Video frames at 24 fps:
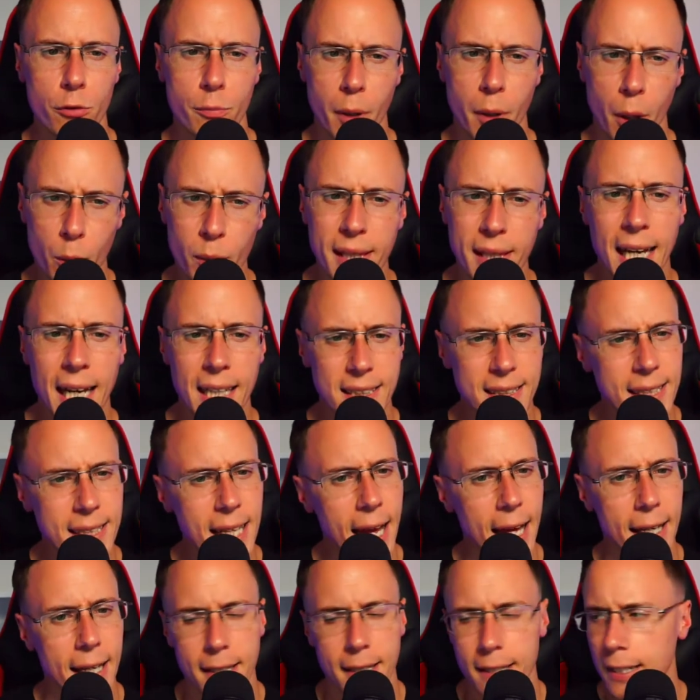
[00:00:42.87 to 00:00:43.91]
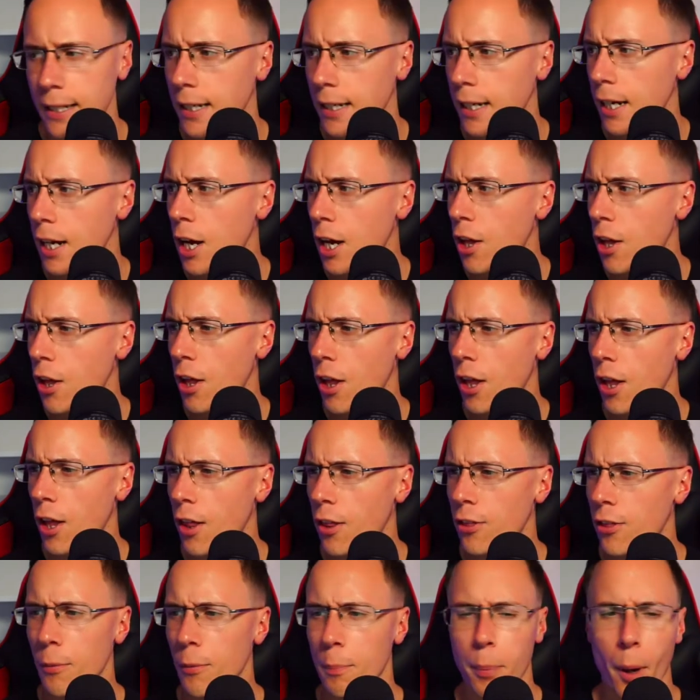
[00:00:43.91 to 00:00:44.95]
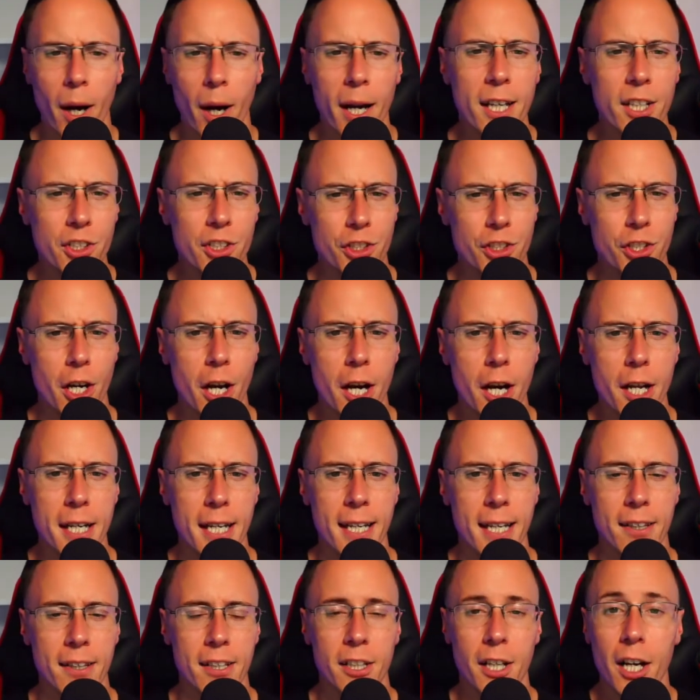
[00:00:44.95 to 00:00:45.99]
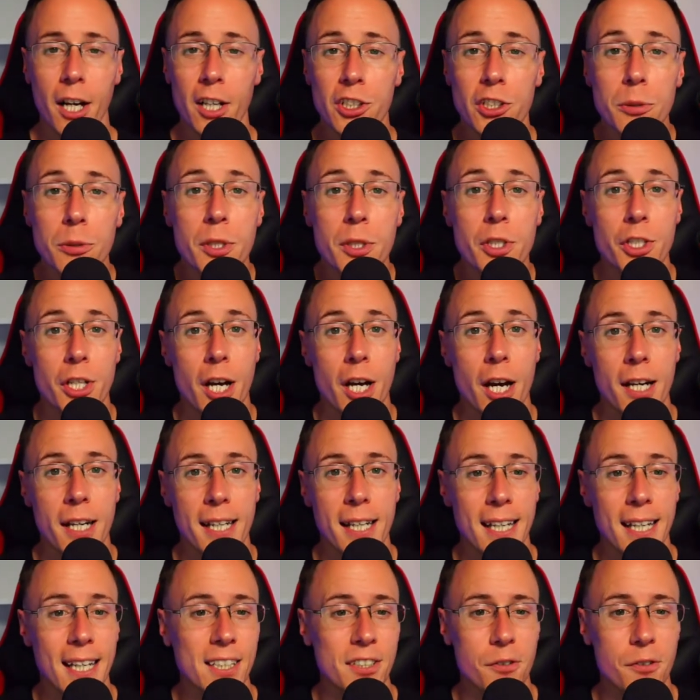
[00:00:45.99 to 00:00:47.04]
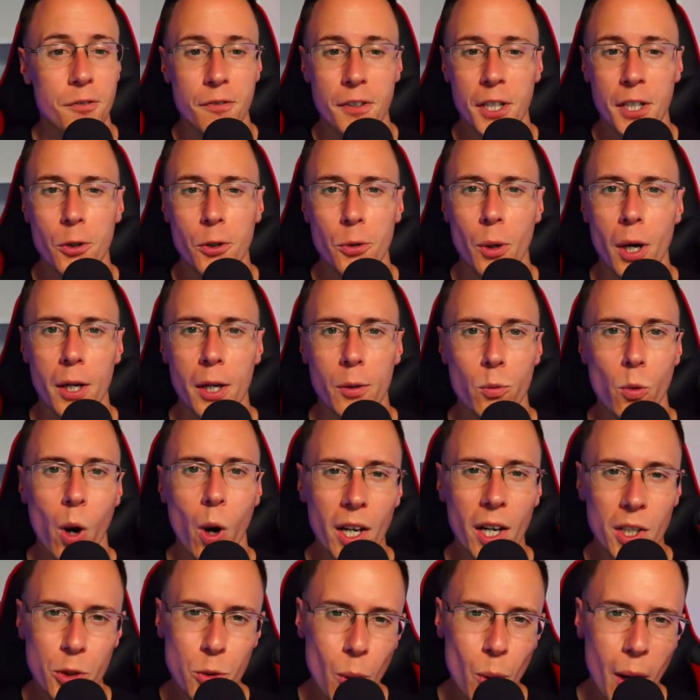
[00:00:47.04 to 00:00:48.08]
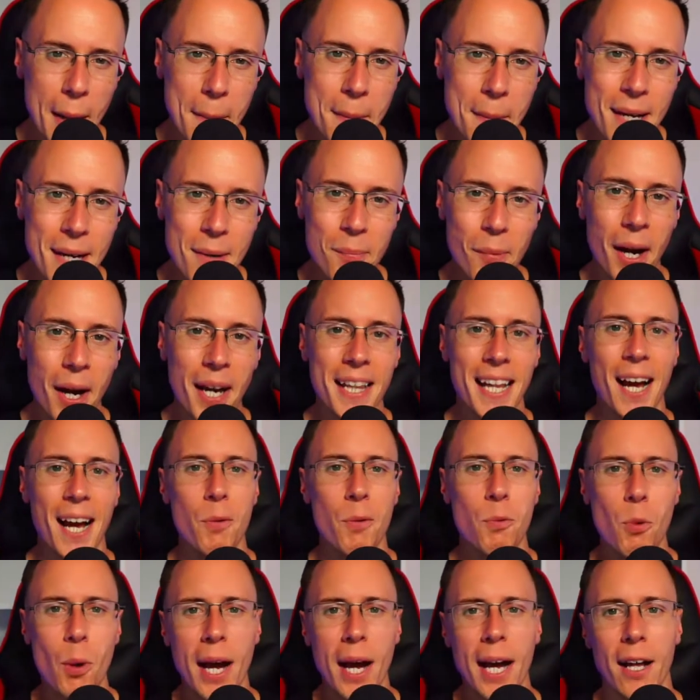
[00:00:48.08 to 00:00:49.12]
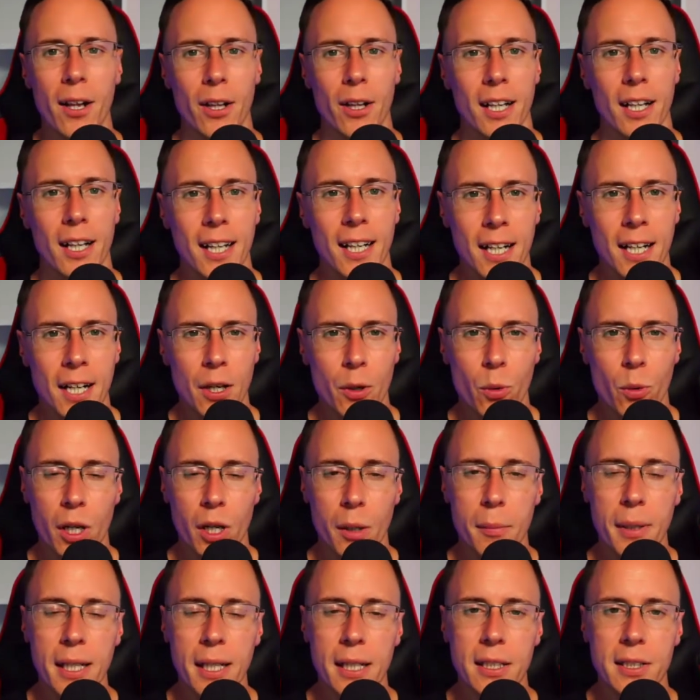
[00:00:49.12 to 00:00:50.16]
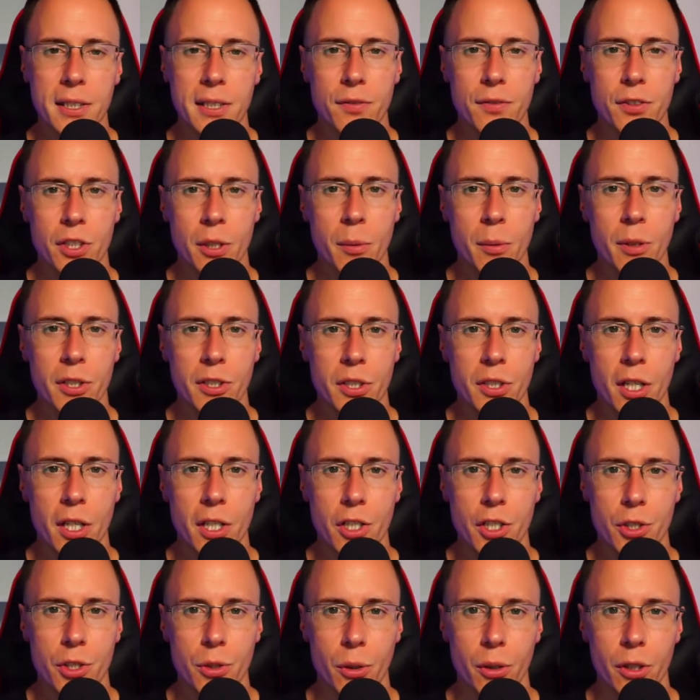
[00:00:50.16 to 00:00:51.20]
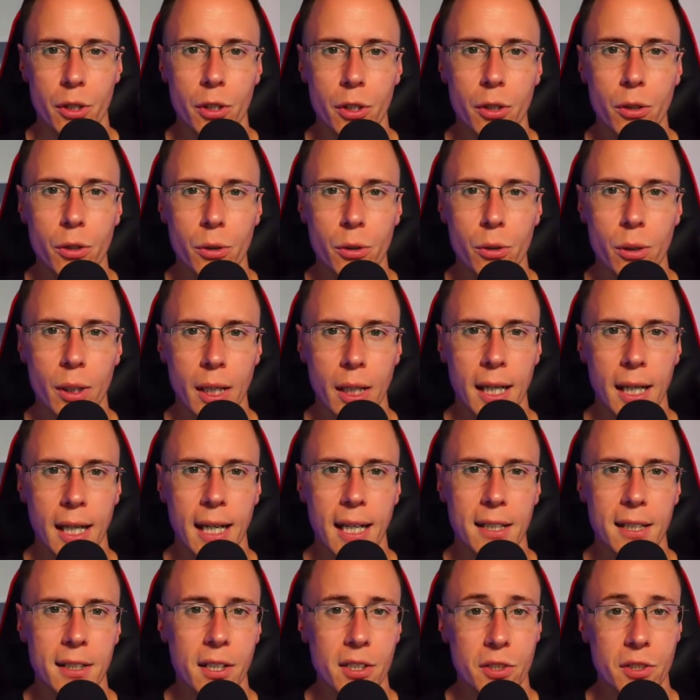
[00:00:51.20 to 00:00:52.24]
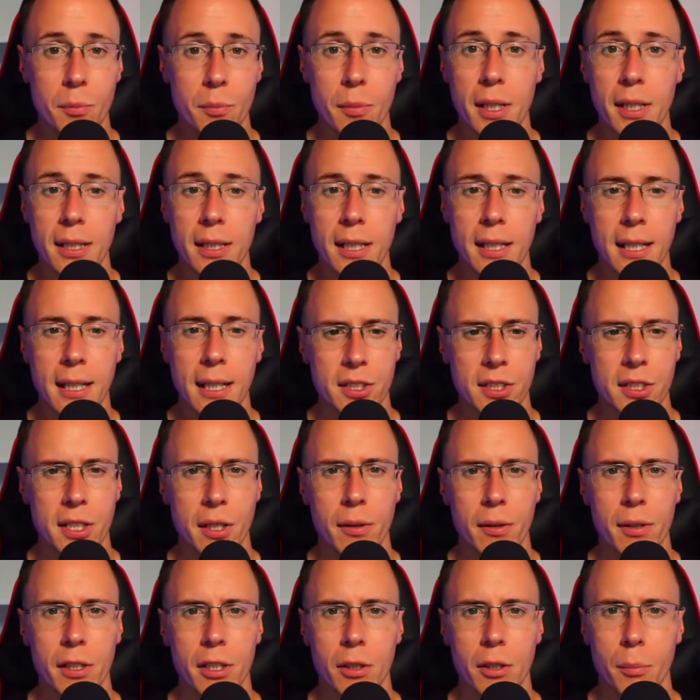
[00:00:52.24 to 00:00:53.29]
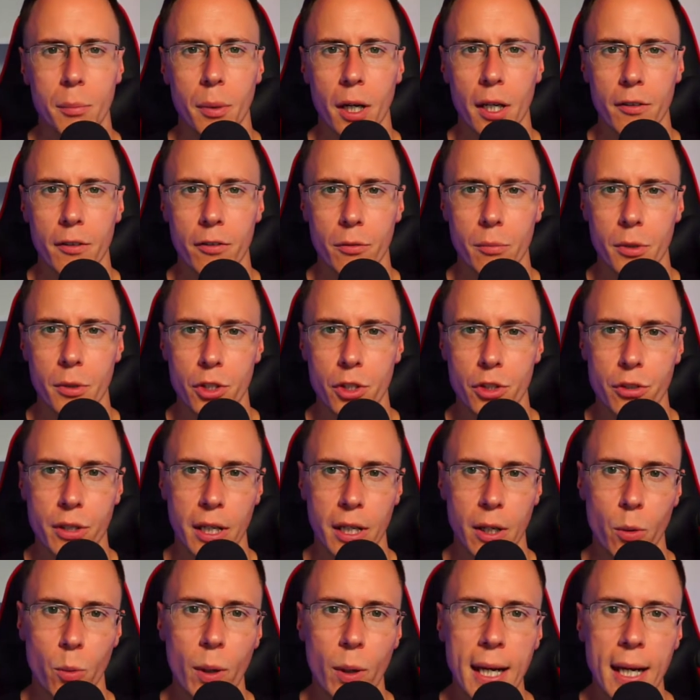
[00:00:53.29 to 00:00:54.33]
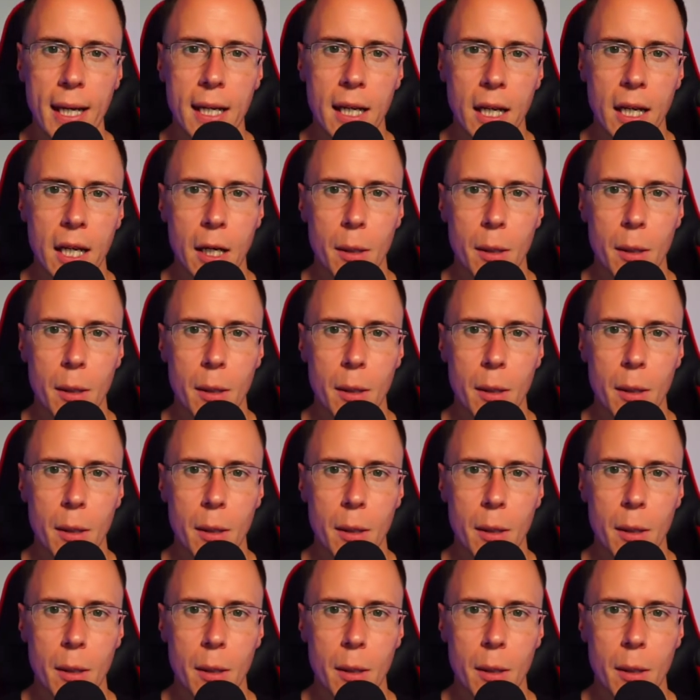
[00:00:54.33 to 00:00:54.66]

But with that said, the buyer's journey, the customer journey is a fickle one. What do I mean by that? Well, what I mean is if someone searches you on Google, it doesn't mean they're necessarily going to buy from you straight away.